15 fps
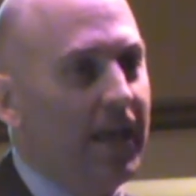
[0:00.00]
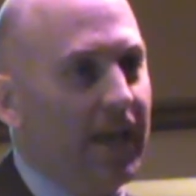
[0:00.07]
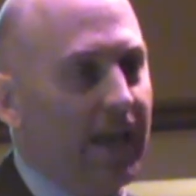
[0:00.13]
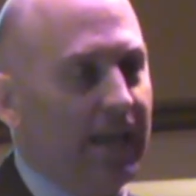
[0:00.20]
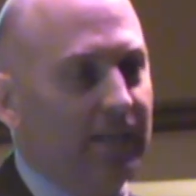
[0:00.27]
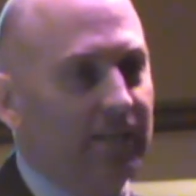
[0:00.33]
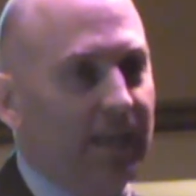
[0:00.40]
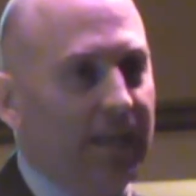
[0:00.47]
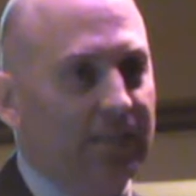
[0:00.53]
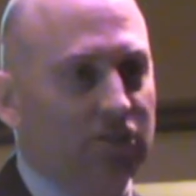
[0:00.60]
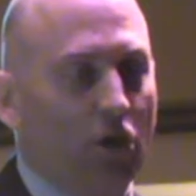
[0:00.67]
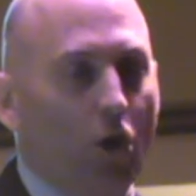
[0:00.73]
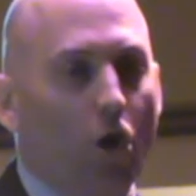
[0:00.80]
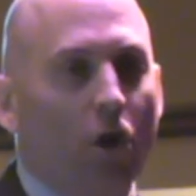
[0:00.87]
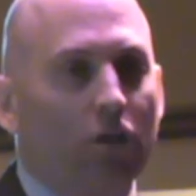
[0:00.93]
And
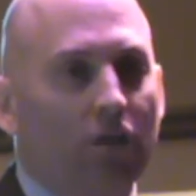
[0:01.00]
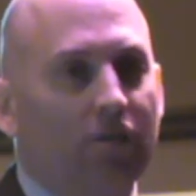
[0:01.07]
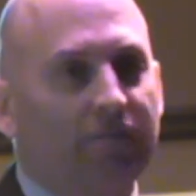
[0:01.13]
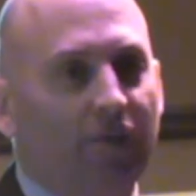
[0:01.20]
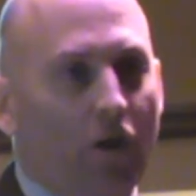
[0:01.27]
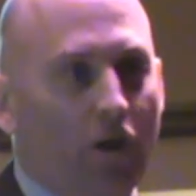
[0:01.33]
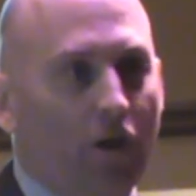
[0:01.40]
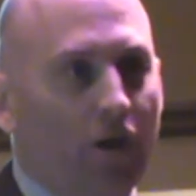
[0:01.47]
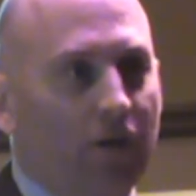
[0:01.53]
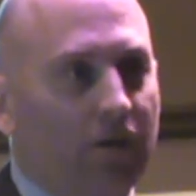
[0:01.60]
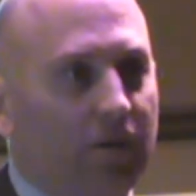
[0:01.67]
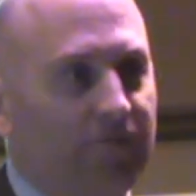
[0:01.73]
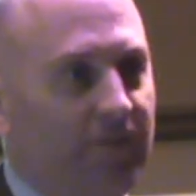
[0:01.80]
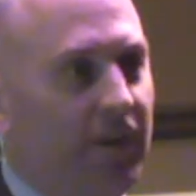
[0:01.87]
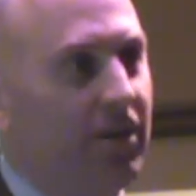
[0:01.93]
as all of
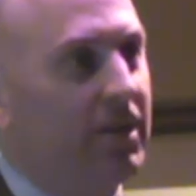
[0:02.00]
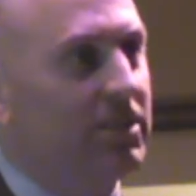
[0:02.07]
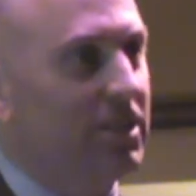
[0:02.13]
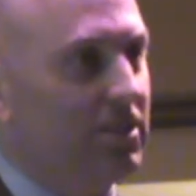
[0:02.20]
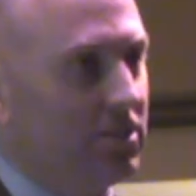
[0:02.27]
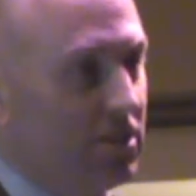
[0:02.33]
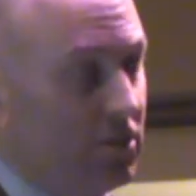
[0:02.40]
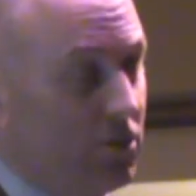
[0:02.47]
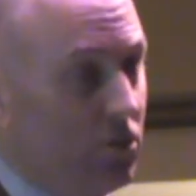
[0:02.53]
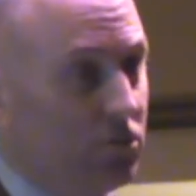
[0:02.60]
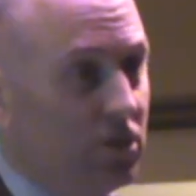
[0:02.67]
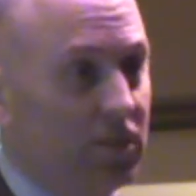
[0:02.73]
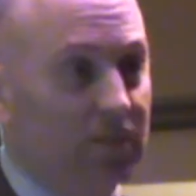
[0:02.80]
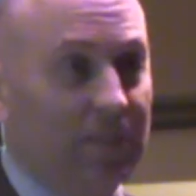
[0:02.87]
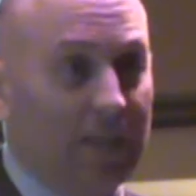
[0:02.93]
our various
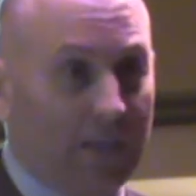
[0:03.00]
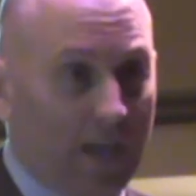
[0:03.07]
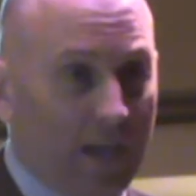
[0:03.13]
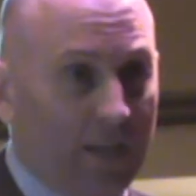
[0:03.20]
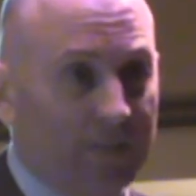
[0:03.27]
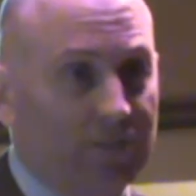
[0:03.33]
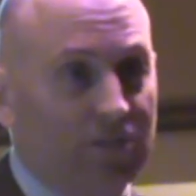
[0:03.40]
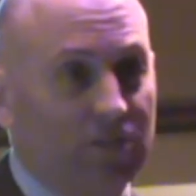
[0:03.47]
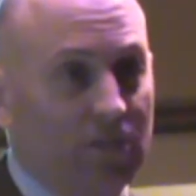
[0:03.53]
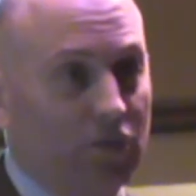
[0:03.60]
institutions, the colleges,